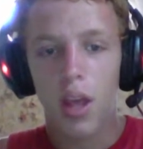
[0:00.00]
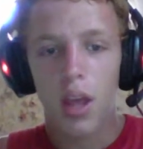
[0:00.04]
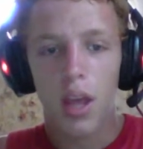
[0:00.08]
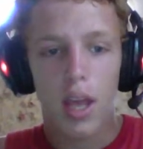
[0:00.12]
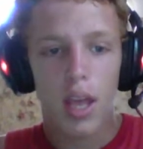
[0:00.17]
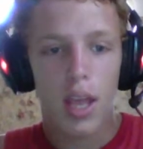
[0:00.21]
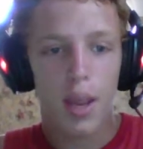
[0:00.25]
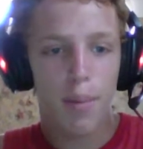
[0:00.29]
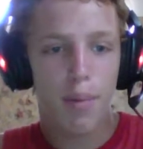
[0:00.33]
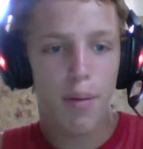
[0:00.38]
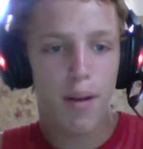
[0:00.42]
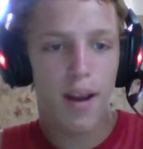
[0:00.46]

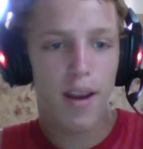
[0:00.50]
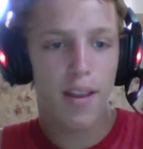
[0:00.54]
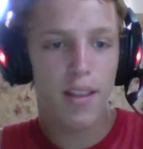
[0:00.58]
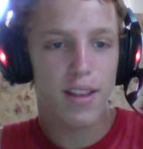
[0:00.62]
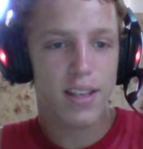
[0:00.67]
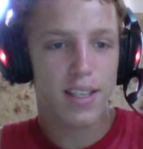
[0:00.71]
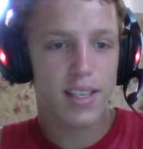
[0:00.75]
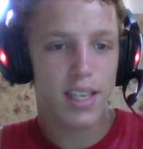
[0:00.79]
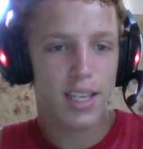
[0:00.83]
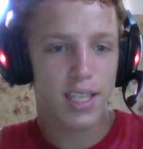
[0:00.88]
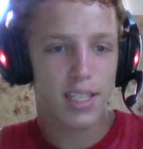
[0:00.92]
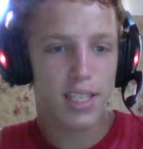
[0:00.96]
he played in the
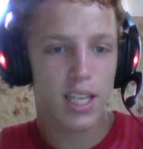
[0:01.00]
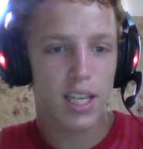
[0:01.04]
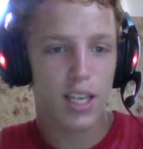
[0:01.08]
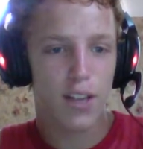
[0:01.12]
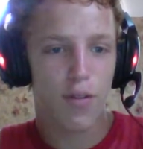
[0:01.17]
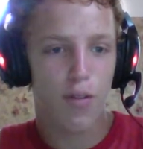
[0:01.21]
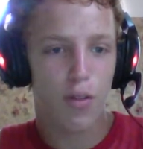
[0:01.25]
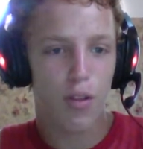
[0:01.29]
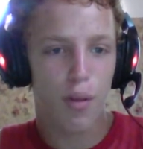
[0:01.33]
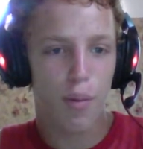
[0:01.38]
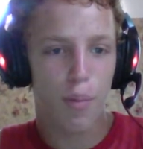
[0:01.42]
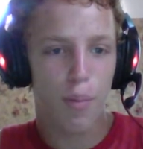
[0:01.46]
60s
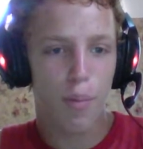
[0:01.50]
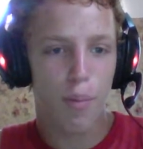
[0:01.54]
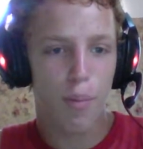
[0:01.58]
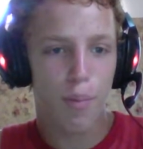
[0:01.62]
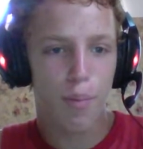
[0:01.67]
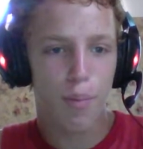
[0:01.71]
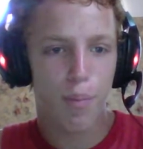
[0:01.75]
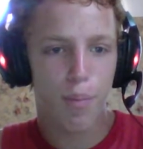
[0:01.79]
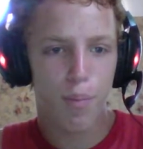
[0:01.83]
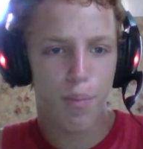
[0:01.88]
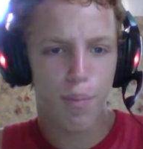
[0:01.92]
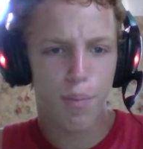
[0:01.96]
for the
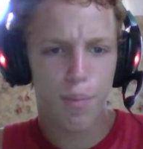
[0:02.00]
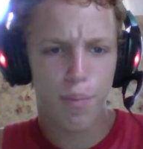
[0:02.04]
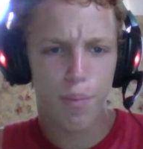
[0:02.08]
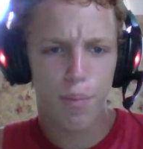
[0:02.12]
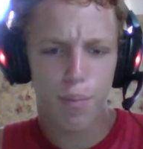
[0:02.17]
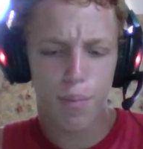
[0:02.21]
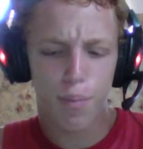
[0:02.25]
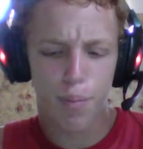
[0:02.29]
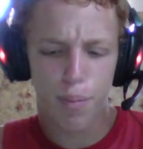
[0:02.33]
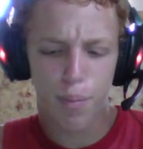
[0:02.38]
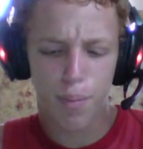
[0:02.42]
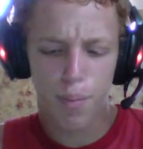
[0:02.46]

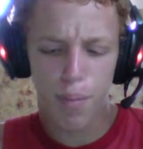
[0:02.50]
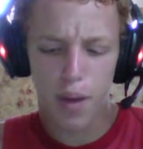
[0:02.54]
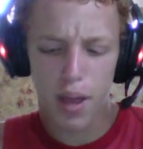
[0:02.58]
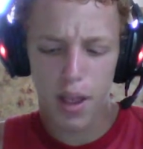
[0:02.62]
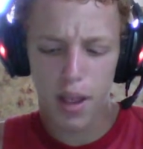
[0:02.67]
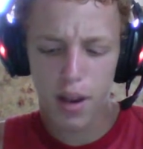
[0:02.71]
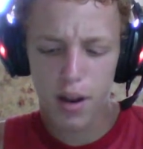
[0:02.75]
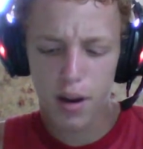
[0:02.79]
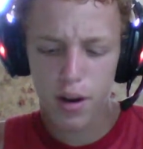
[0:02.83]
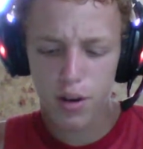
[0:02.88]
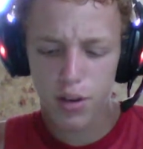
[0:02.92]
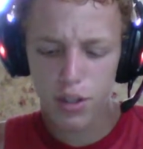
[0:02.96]

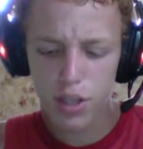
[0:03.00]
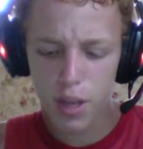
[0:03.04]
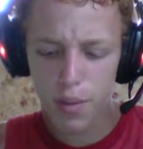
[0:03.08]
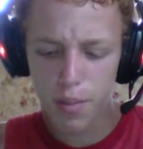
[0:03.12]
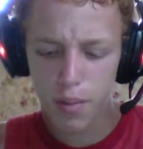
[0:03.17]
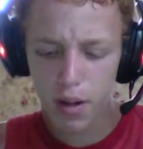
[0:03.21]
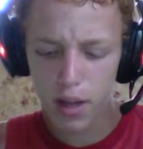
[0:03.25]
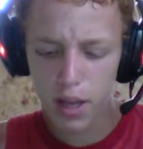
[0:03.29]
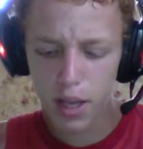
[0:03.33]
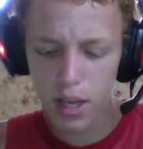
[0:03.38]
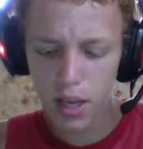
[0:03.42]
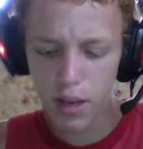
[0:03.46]
Bears, I
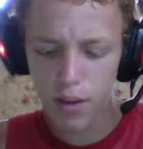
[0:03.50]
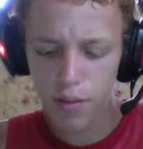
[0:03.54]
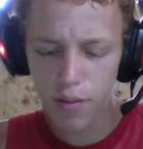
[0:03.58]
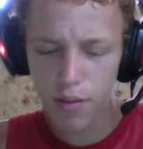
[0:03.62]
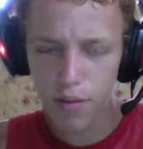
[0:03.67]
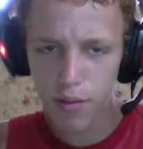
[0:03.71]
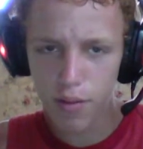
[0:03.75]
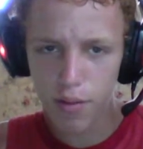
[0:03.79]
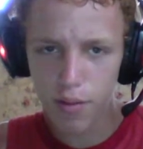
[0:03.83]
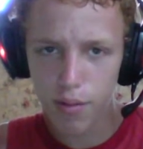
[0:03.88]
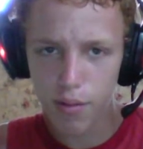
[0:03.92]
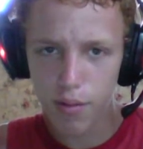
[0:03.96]
believe.
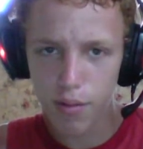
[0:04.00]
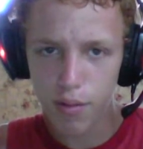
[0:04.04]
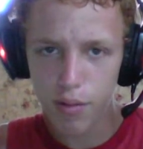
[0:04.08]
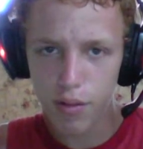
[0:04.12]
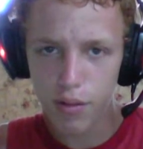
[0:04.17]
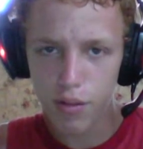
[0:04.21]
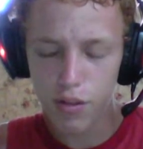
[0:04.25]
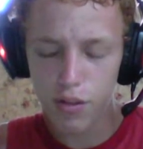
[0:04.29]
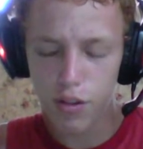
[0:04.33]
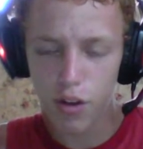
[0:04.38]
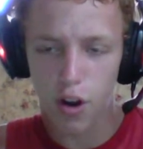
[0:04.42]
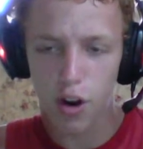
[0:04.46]

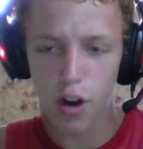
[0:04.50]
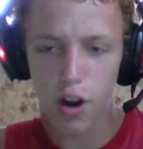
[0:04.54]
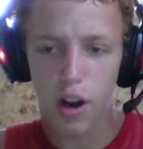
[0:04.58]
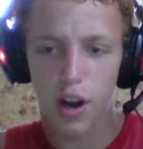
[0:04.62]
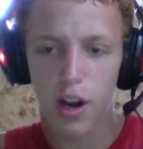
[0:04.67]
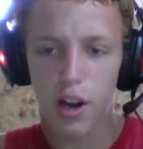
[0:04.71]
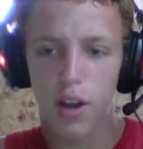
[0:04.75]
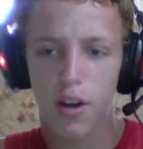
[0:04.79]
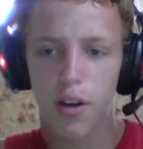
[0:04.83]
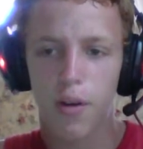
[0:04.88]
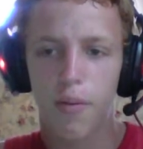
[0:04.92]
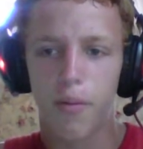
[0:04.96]
Sorry,
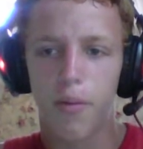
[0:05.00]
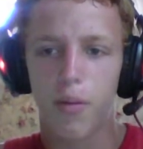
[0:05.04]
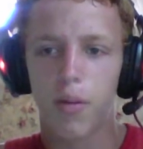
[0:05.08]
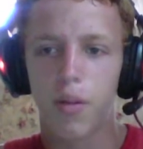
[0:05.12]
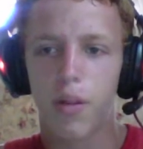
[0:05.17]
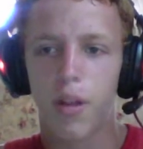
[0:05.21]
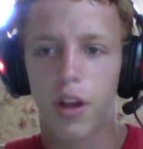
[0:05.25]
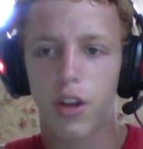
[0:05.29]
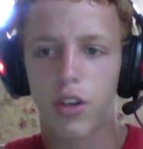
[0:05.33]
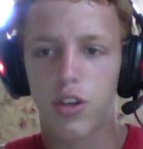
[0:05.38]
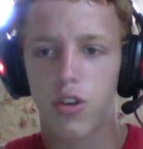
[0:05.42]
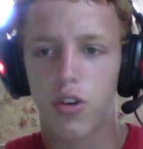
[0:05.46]
I'm
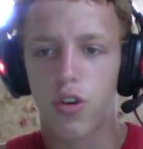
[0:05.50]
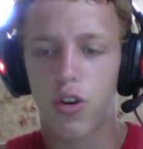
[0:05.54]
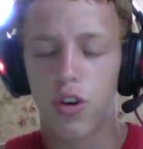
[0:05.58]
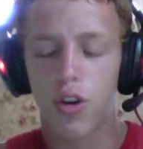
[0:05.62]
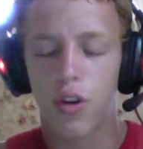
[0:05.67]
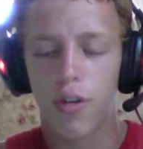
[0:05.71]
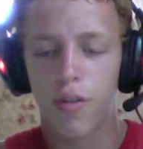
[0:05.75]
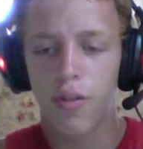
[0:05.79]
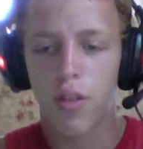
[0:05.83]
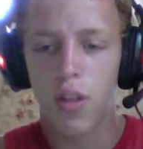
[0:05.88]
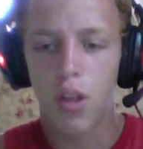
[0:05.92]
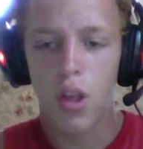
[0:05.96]
not sure.
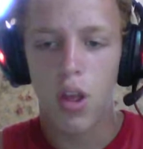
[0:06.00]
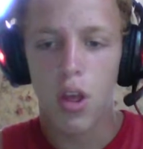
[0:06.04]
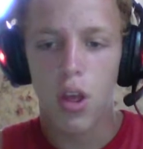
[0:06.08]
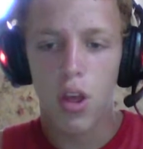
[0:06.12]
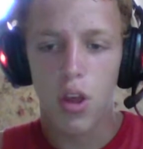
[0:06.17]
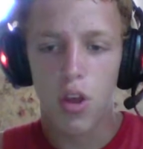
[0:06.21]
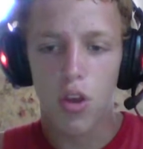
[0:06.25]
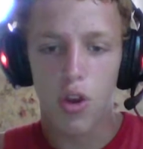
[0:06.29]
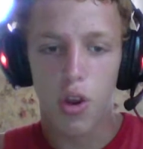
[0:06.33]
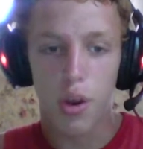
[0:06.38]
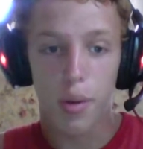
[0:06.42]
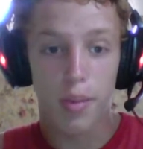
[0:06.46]

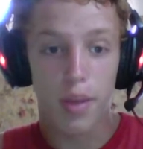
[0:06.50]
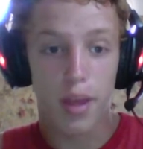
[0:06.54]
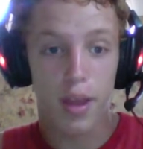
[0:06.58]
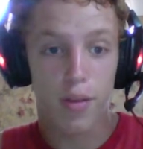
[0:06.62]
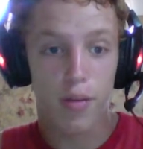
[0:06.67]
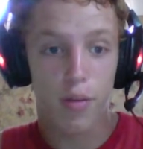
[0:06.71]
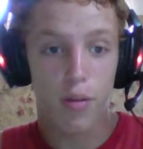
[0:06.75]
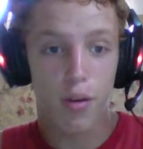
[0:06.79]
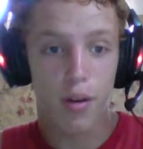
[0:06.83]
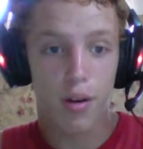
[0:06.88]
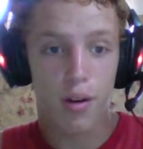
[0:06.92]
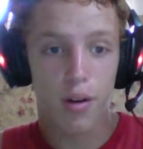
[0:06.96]
They played
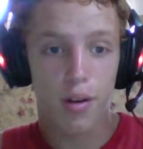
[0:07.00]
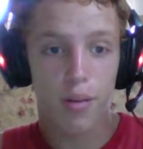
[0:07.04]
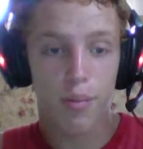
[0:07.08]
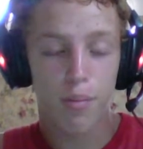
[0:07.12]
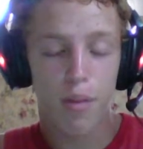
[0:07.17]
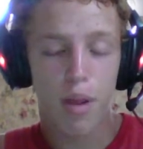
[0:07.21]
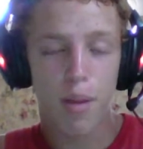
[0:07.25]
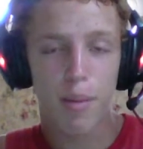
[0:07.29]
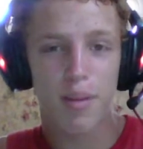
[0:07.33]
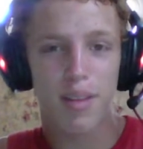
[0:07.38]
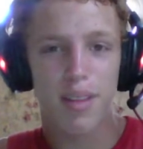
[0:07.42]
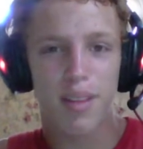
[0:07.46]
for
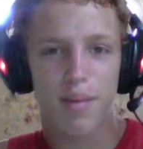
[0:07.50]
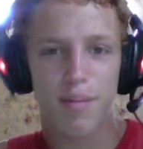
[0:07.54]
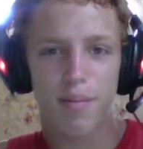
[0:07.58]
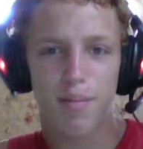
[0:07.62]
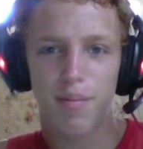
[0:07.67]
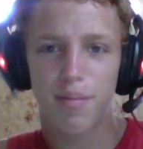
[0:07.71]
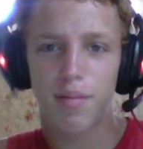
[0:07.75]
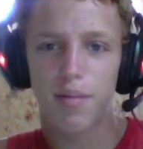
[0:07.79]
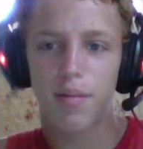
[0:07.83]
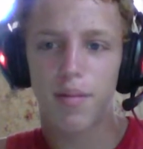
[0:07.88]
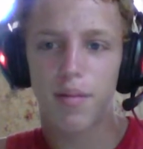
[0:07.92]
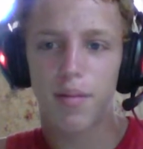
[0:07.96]
maybe the
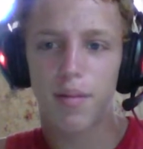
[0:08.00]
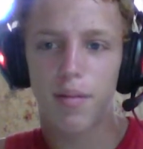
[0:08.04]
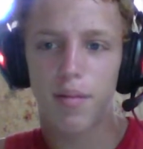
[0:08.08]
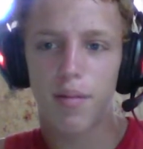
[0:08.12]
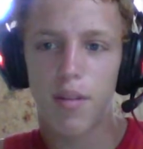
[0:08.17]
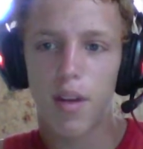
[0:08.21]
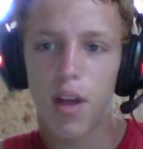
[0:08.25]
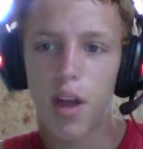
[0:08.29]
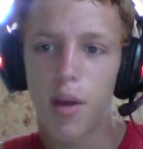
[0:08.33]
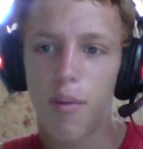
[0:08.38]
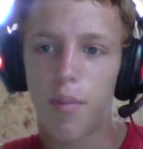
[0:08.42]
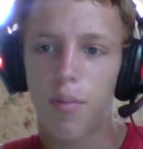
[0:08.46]

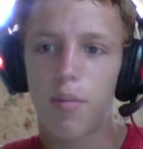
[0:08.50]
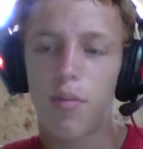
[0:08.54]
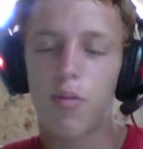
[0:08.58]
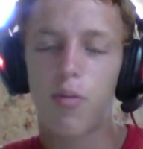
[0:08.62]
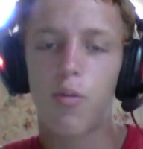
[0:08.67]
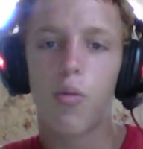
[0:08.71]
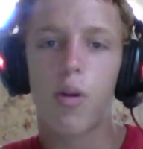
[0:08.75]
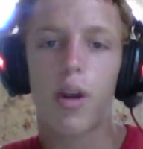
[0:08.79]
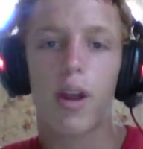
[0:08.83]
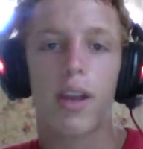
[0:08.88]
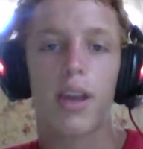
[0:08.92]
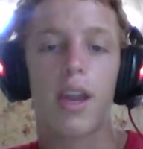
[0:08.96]

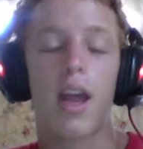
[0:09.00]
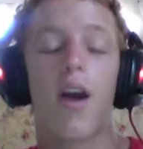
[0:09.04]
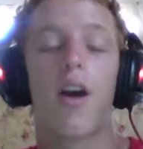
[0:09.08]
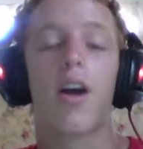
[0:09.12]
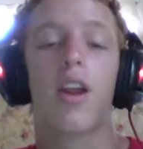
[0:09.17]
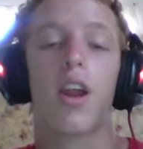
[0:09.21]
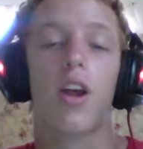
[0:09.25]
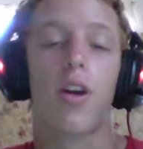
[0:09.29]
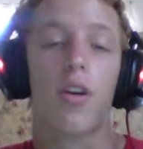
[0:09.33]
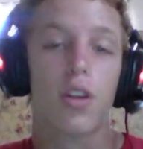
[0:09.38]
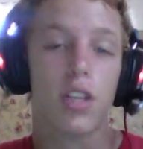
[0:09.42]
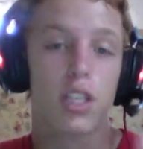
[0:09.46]

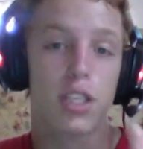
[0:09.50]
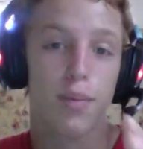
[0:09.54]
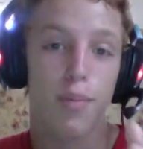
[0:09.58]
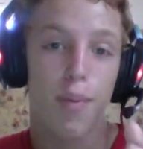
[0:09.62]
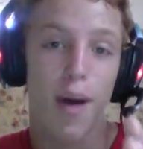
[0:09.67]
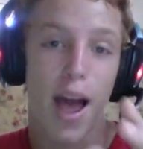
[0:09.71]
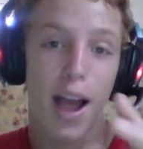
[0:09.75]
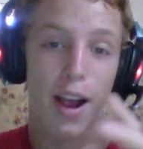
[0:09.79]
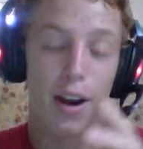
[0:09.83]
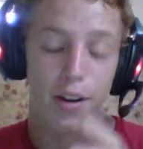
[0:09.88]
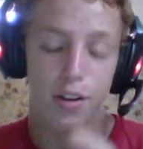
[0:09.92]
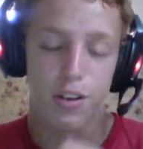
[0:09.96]
it's the
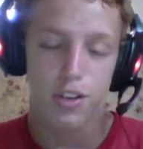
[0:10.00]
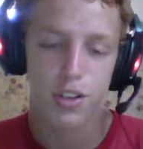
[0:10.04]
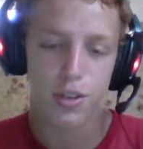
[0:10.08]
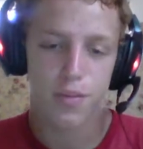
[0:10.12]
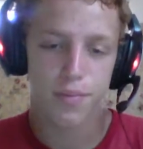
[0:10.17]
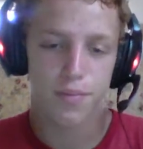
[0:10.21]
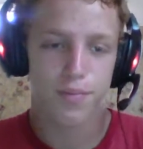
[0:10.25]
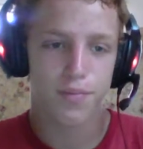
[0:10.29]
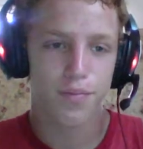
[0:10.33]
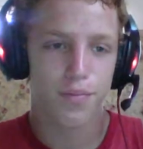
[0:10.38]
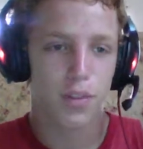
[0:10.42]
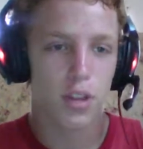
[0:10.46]
Packers.
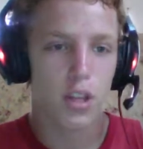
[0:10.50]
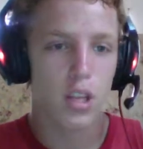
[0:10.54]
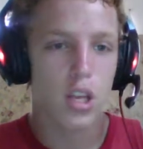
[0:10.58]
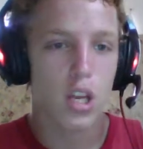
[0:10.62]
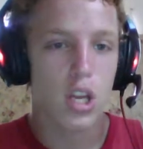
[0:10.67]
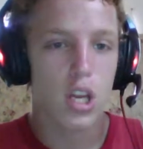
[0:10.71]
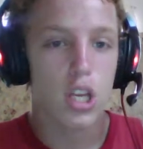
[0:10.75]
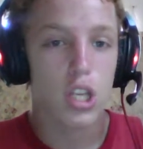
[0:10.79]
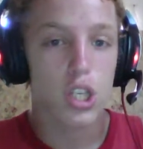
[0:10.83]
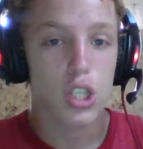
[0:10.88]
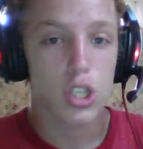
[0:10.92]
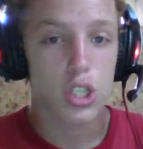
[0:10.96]

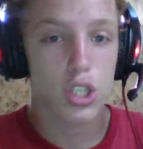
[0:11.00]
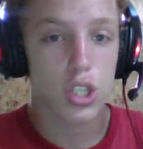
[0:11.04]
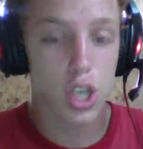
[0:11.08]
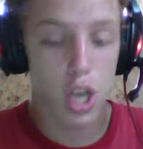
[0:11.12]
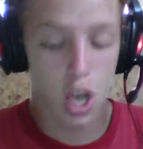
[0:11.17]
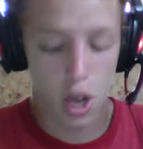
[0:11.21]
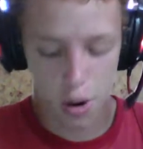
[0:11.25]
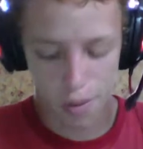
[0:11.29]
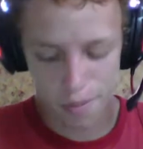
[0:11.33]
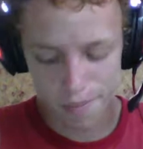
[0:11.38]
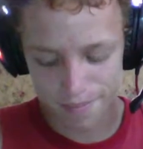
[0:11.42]
So